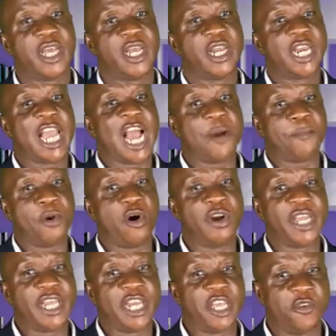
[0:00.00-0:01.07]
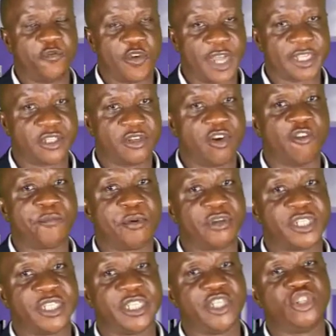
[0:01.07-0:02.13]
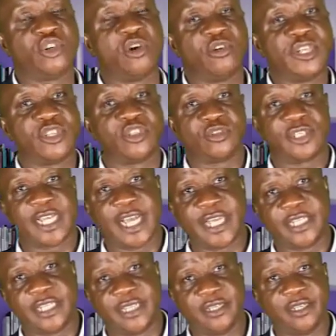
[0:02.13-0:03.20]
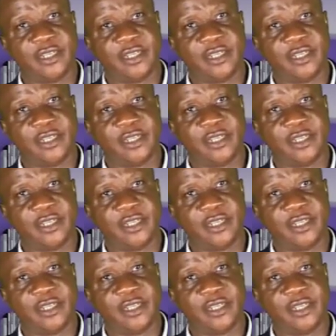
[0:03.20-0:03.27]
The Appalling Effect of Prostitution on the Society.